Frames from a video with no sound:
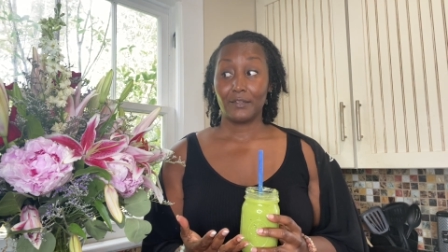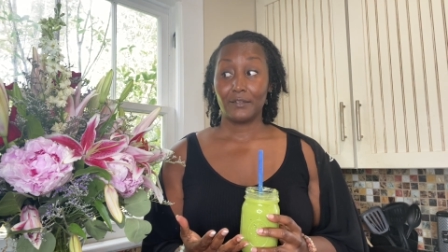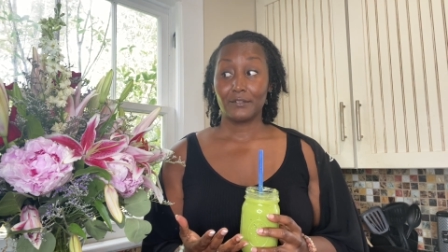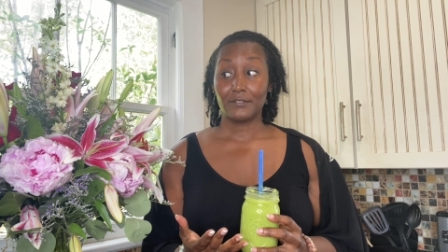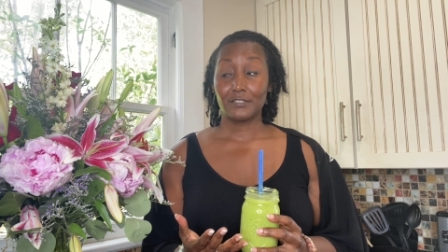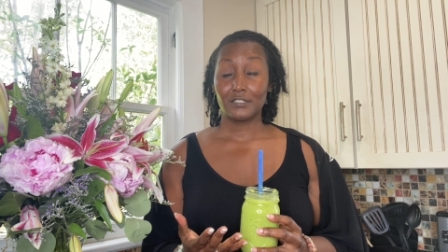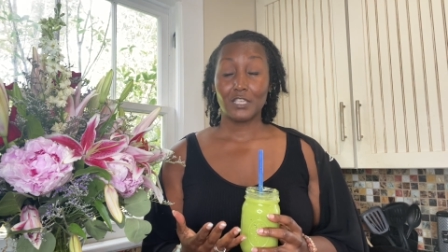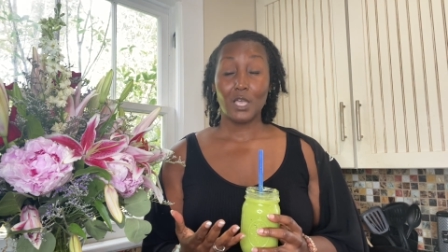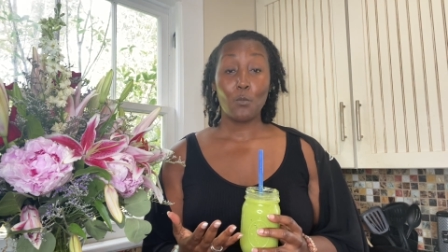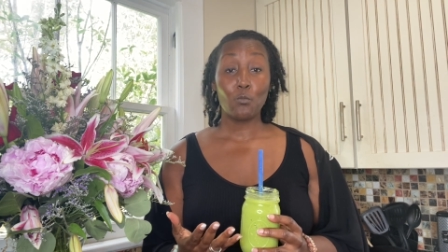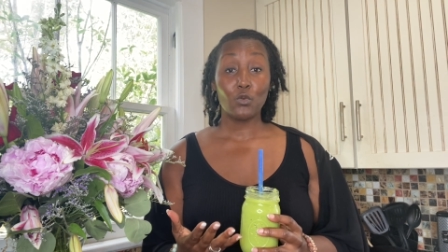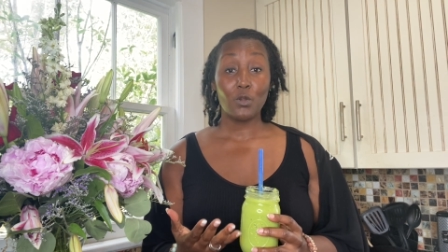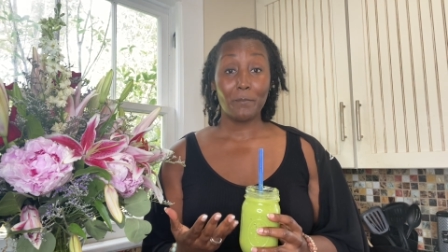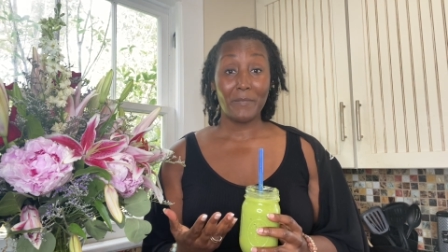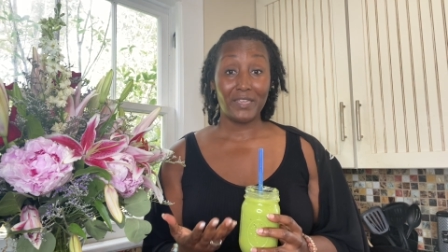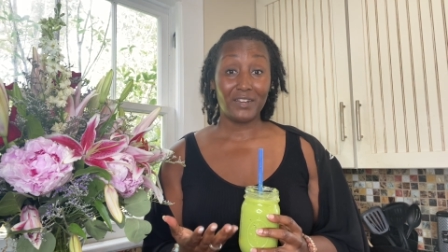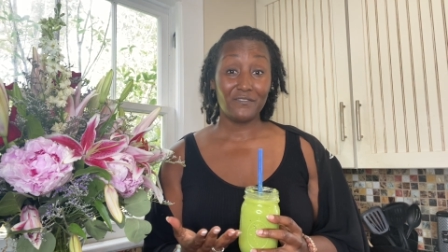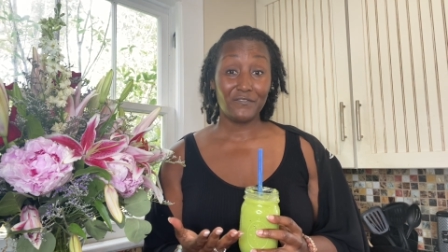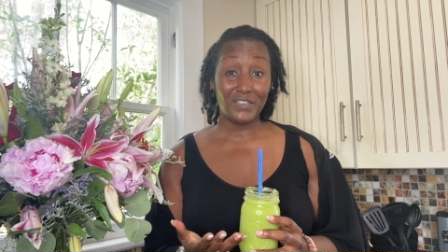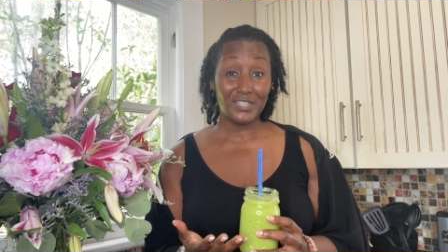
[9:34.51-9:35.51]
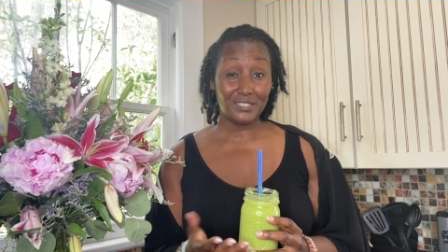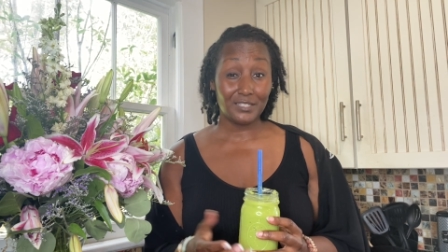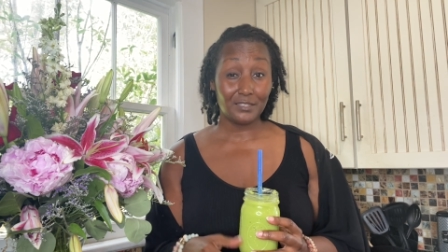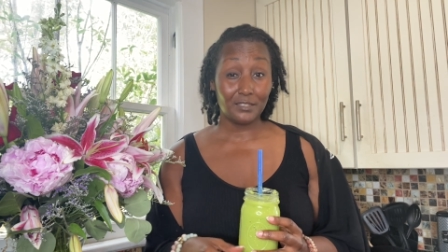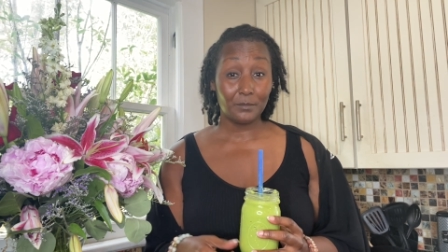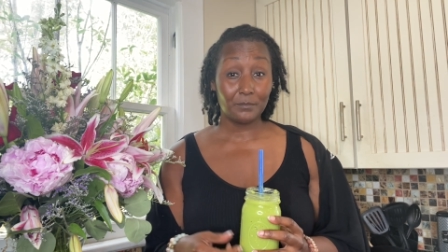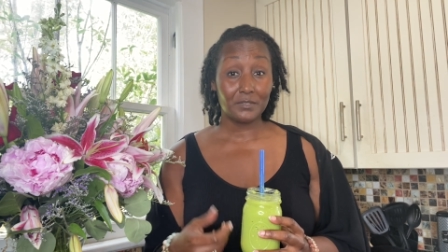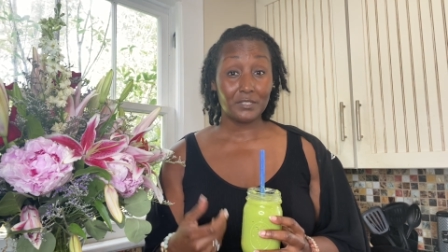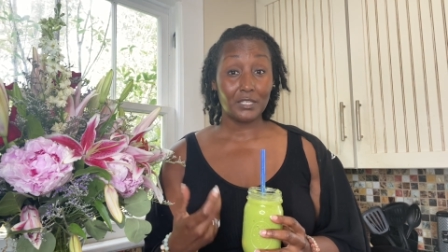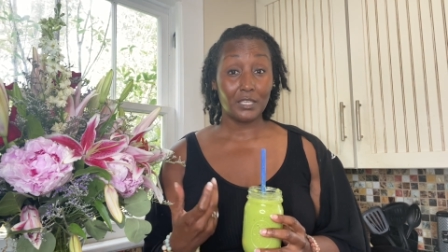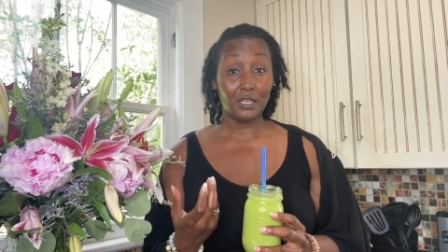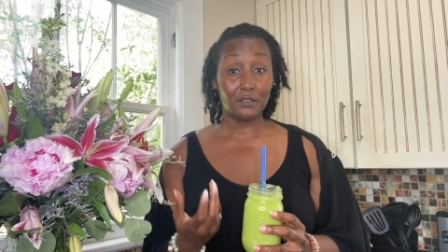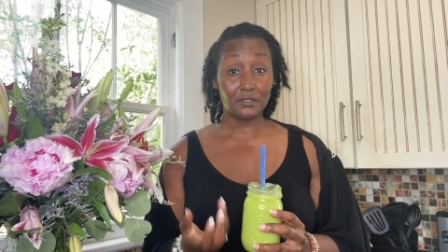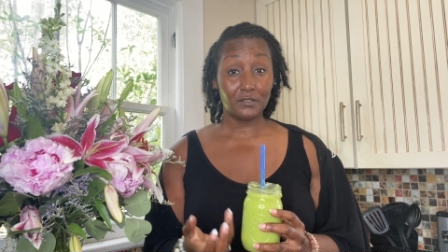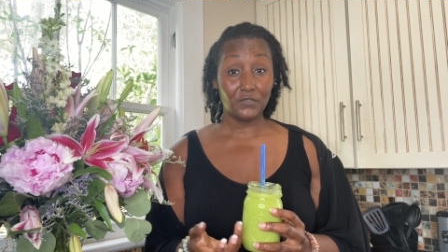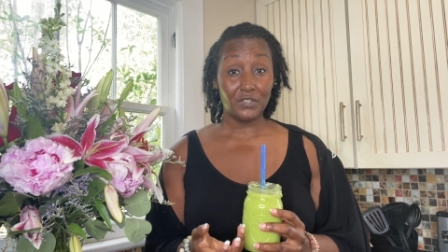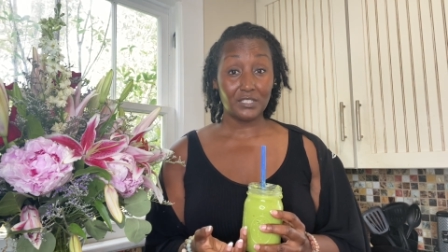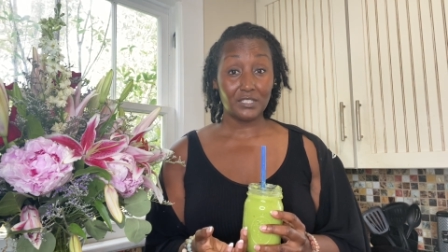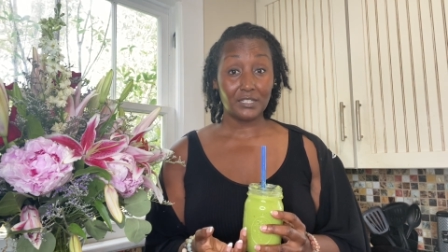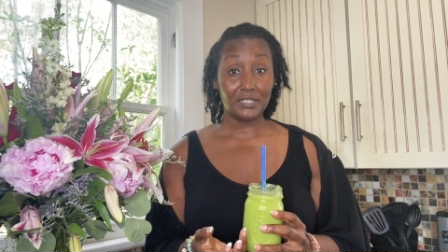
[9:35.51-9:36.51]
some were manifesting themselves
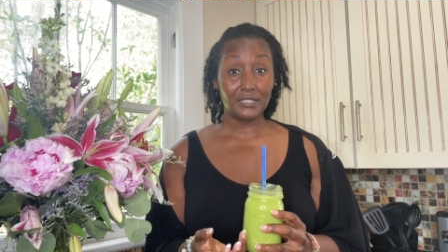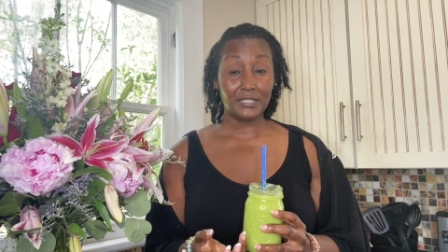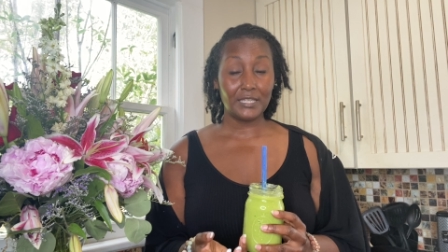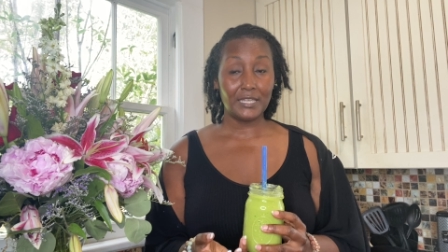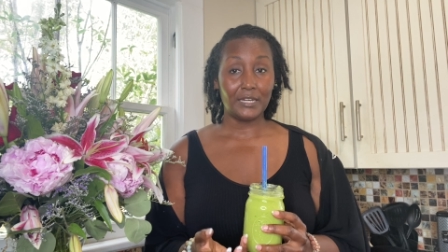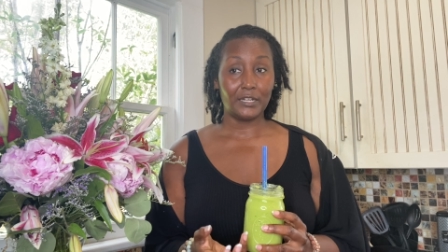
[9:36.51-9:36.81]
physically,